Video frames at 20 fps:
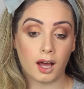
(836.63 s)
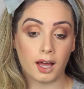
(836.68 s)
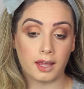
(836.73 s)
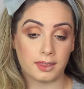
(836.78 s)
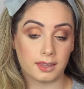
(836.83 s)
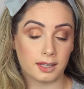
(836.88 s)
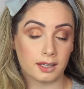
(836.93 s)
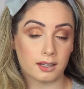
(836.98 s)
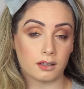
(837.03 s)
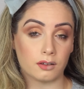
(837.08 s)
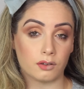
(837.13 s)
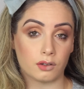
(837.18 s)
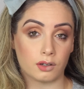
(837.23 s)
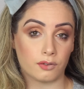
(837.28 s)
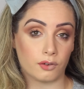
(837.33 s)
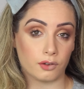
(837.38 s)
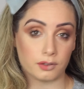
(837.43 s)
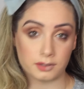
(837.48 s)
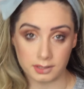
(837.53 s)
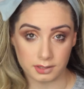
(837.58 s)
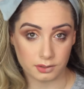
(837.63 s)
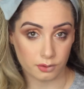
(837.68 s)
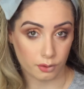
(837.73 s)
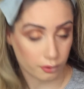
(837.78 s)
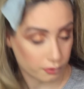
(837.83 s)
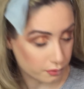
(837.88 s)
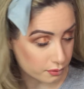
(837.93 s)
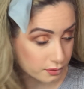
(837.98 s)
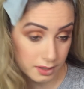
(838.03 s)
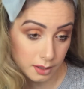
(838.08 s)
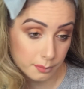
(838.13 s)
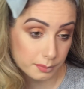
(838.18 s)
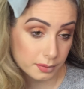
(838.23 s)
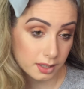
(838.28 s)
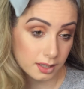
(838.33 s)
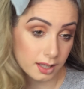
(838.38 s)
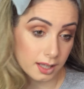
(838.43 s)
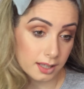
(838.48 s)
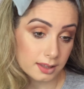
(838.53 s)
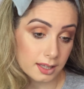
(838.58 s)
I think a lot of Aussies go through
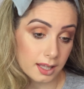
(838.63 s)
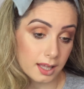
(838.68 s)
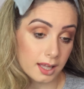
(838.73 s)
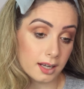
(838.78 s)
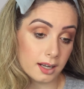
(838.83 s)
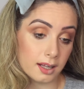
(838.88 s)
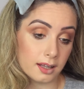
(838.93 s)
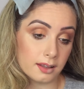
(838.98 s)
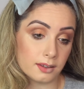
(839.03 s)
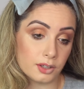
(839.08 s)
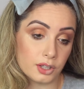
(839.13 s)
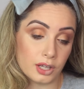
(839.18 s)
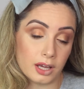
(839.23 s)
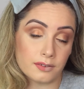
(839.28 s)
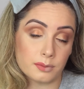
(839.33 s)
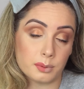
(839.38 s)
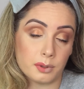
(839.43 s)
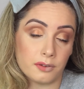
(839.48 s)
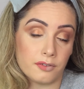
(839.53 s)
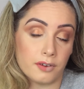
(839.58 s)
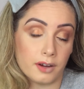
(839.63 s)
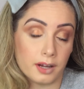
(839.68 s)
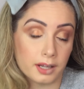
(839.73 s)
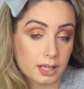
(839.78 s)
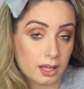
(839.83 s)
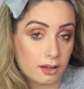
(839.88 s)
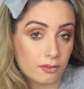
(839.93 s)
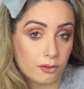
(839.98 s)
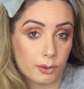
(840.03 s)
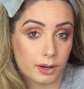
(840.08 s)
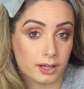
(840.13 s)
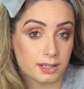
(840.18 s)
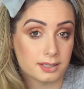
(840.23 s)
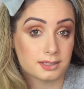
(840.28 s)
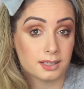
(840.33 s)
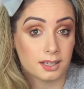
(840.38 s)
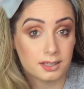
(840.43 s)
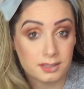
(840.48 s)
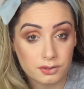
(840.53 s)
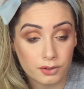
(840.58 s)
something like that and you have to be very careful wearing
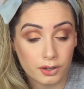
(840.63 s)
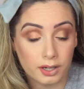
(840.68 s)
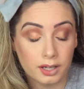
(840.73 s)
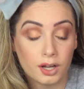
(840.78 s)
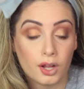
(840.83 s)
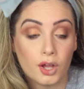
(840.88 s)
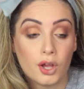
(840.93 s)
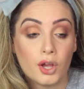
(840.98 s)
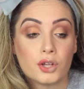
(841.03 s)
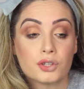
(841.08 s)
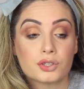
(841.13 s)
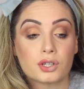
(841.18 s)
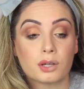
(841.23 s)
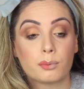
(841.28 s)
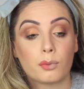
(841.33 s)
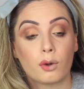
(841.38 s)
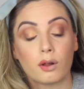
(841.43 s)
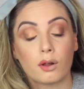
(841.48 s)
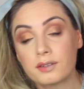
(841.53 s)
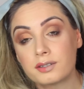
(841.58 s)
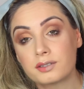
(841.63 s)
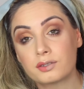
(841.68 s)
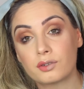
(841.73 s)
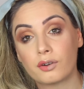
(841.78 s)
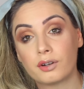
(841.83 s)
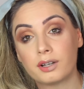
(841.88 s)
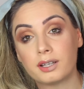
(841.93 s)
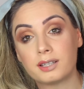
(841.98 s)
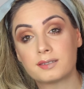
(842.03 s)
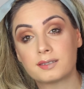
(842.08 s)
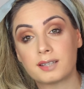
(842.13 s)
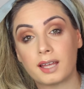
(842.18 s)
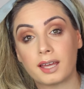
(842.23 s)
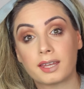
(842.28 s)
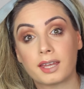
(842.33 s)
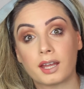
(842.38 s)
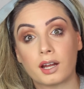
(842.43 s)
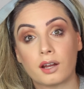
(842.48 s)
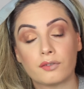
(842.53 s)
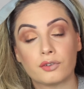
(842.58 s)
sunscreen. So of the story is
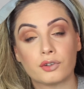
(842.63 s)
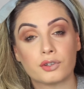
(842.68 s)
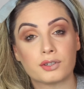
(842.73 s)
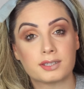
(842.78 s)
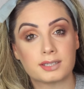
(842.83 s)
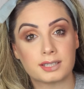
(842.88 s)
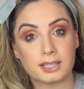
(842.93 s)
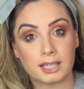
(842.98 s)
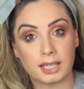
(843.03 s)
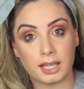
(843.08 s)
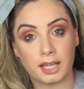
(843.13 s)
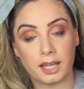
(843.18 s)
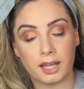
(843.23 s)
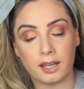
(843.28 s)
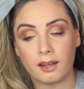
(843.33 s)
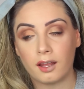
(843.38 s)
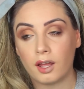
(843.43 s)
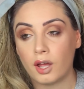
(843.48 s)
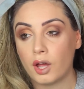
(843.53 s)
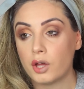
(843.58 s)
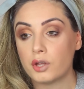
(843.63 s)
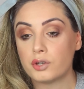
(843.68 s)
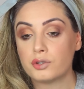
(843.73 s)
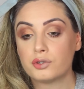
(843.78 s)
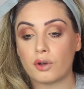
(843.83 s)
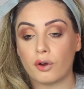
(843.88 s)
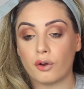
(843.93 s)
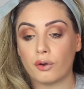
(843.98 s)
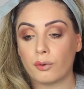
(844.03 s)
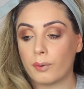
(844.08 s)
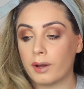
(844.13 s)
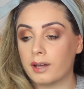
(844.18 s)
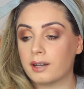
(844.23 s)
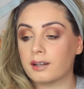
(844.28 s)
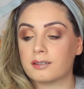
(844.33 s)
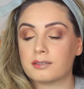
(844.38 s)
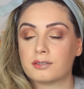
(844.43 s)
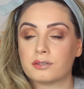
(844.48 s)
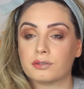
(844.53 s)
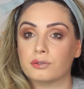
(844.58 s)
take care of your skin. Don't wait
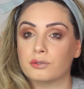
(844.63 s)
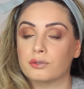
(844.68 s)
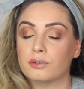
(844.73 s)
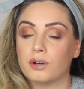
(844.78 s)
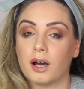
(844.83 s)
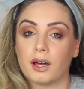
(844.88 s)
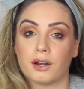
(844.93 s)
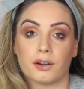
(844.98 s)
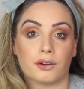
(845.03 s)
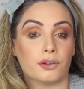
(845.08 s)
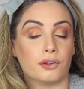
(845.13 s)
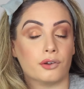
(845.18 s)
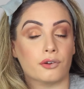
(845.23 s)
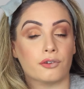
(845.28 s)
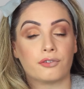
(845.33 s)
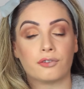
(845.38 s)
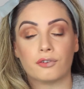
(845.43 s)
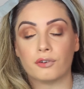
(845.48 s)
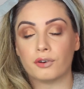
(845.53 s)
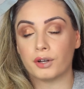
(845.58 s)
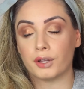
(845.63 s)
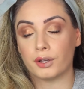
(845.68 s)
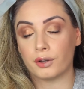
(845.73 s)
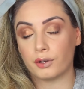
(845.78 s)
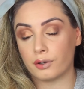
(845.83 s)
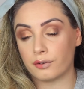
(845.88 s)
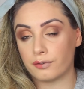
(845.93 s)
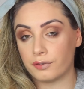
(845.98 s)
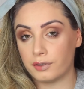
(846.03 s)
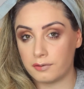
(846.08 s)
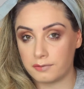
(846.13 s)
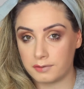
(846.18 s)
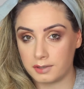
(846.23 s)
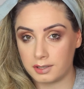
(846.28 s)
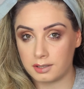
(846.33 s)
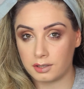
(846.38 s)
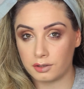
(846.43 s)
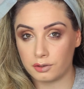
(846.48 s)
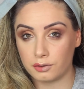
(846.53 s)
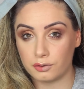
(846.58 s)
until, I don't know, you're 40 or you're
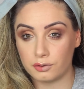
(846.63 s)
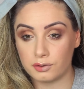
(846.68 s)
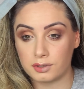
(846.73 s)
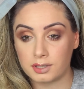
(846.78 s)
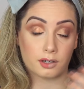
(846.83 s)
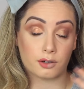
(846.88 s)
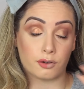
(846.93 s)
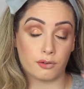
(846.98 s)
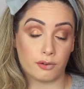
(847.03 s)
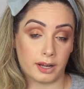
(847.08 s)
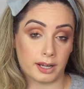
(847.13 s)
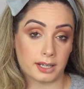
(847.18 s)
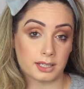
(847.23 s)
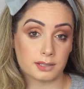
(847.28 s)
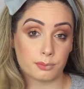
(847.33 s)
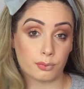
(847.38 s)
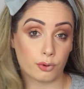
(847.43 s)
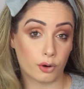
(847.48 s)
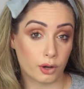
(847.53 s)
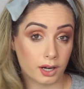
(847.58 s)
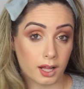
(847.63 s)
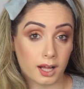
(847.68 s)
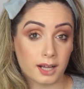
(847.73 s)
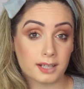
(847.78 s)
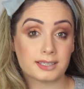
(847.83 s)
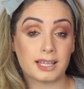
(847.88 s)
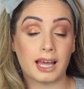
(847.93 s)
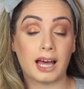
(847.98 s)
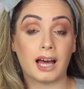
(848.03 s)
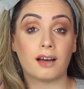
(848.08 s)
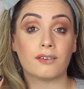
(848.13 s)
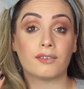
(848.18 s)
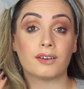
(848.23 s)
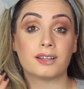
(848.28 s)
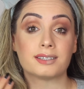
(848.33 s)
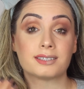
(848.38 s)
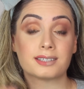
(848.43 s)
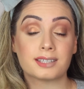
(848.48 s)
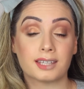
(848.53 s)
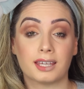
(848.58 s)
50 to use correct products. Have
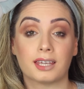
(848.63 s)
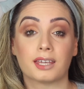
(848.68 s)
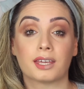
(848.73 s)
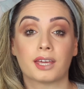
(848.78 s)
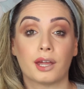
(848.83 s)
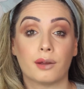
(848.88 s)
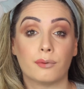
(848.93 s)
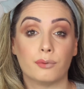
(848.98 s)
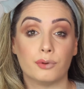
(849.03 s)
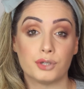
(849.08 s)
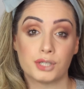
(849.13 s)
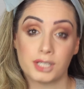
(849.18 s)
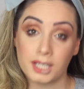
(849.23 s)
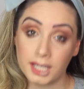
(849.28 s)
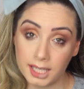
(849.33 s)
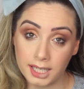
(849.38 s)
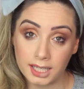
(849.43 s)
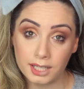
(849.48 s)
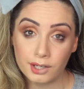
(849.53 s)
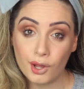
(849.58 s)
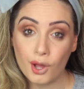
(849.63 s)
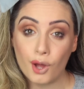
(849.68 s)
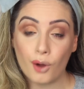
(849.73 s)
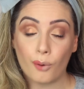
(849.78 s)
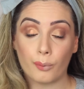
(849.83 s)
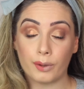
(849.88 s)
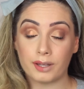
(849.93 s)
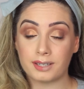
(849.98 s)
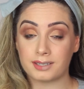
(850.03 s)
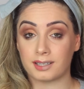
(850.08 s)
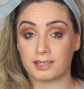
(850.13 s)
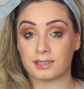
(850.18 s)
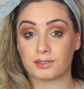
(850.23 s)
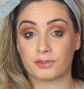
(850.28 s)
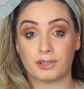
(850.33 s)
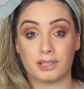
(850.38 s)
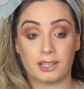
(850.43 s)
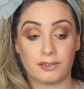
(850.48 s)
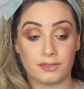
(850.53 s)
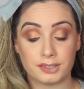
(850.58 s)
a skincare routine. Wear
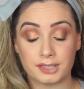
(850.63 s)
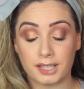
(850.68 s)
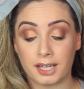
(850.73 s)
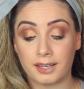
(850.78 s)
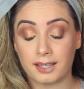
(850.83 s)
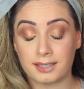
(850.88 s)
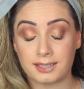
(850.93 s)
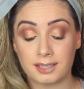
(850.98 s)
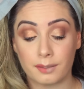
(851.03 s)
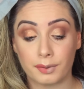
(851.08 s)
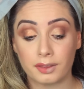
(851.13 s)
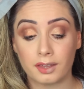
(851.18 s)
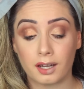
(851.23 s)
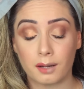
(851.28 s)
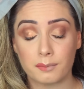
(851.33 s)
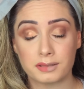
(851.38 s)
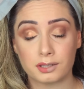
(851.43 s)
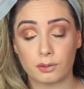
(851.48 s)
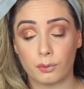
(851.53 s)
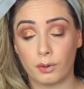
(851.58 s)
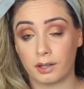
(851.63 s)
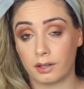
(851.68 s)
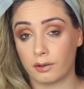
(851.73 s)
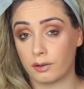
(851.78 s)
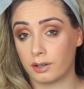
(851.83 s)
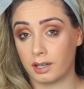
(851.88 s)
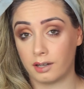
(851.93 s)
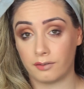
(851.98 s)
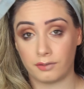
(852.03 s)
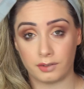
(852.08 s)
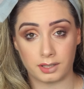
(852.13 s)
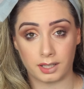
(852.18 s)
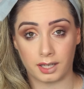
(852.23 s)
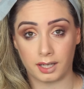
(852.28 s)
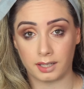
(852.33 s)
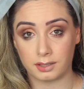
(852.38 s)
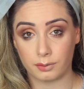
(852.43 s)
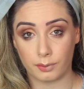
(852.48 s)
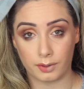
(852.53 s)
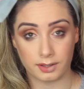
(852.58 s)
sunscreen every day. That's something that I'm still working on every
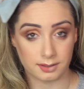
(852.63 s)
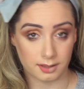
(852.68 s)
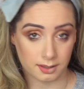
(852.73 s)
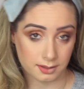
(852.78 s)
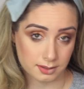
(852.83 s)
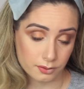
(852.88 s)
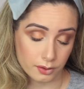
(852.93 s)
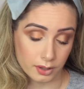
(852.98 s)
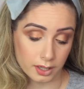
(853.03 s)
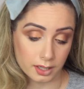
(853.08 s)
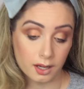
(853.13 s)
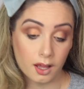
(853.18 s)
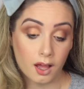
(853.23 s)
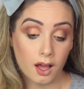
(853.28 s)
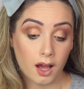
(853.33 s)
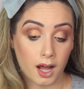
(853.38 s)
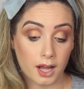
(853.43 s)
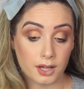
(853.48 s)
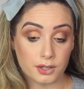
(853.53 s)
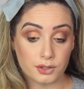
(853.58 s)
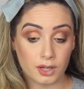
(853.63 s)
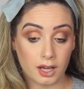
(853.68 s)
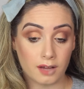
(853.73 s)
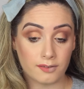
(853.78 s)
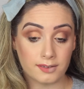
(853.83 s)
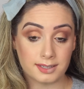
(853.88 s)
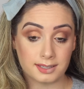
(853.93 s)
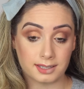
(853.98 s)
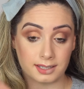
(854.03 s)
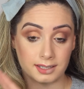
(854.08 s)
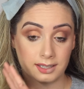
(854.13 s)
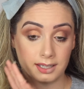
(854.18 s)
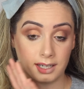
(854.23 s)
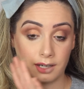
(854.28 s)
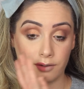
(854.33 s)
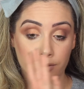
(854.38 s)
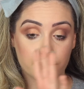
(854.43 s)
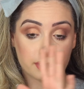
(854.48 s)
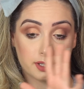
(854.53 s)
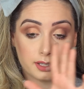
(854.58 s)
day, to wear sunscreen. I do have a
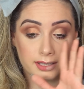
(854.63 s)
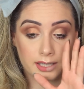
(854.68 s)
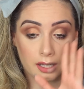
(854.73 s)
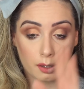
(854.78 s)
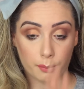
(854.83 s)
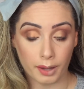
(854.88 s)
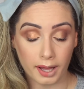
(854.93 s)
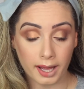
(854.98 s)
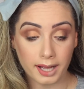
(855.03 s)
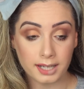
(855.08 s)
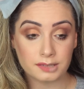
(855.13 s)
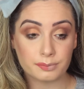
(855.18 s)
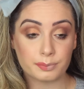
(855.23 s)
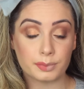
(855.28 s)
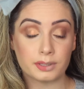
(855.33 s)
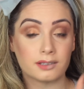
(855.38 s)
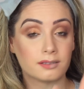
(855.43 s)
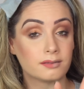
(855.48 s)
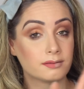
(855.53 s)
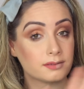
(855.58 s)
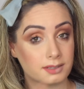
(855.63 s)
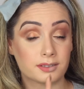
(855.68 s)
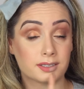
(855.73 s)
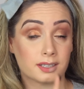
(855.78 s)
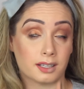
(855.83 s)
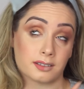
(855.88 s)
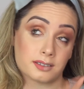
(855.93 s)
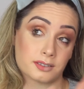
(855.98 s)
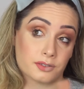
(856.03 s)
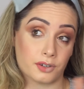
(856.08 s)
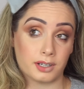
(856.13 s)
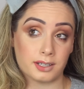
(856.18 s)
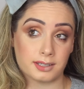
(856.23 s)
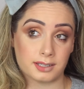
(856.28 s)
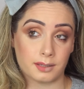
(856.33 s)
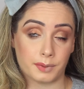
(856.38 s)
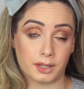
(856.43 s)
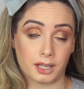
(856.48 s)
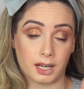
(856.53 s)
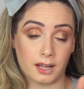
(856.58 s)
skincare routine down packed, but the sunscreen
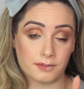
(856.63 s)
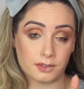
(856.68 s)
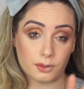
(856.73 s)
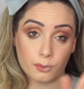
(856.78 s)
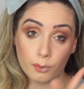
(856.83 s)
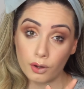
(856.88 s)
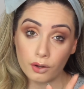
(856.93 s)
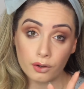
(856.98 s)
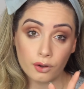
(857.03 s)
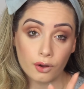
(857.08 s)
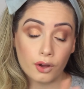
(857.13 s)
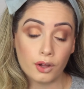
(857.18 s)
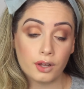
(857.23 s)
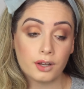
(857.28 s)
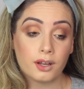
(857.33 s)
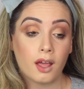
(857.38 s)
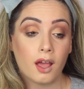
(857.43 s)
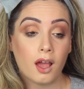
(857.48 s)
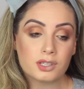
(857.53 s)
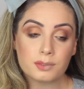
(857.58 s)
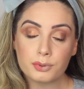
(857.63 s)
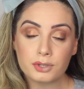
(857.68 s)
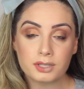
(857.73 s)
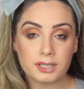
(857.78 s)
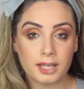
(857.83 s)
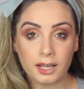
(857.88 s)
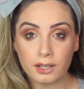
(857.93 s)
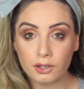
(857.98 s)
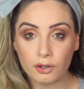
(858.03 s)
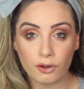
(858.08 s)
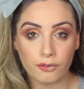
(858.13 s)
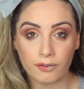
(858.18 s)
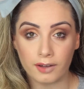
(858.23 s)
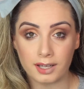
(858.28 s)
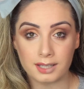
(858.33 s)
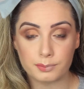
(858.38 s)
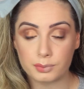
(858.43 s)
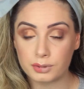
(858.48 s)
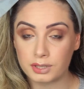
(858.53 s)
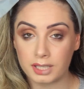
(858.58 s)
is something I have to work on. Just protect your
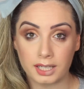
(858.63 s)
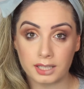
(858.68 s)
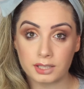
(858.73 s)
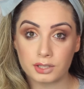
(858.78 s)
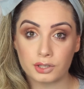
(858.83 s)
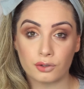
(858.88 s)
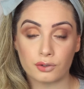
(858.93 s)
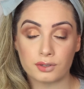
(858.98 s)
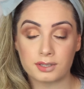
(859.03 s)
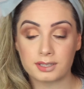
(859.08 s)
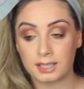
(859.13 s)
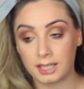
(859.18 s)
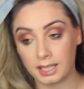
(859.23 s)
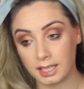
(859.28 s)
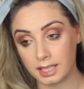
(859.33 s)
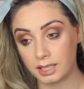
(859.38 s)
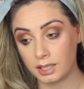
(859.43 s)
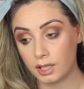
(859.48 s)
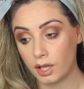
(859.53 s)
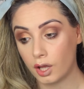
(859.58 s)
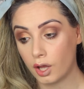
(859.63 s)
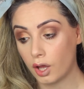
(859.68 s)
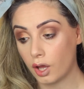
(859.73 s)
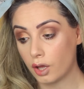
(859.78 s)
face, protect your skin.